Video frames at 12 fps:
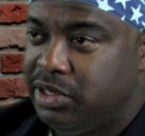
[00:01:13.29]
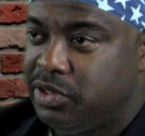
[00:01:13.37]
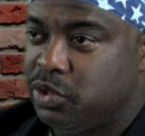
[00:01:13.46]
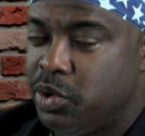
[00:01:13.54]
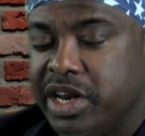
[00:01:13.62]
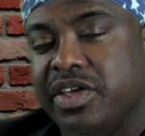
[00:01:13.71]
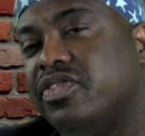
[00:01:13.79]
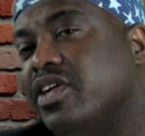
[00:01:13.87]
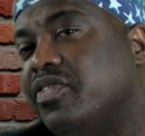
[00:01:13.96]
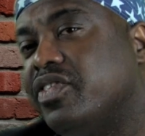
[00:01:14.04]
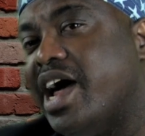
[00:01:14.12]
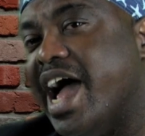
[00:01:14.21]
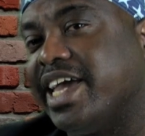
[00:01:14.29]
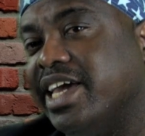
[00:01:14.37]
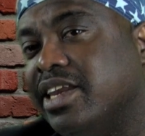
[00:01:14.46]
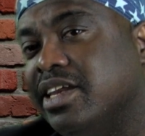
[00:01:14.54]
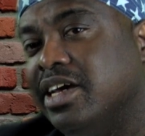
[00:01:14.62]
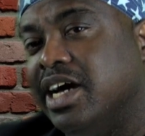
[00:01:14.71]
So anything that I
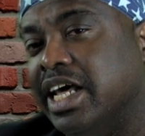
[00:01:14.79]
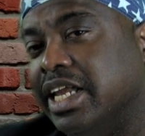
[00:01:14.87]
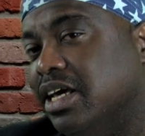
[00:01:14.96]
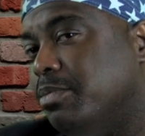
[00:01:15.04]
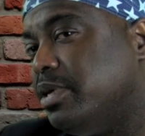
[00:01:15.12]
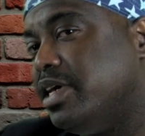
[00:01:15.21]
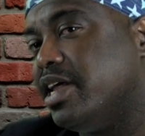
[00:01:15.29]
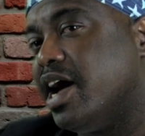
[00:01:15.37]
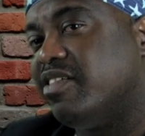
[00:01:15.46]
can eliminate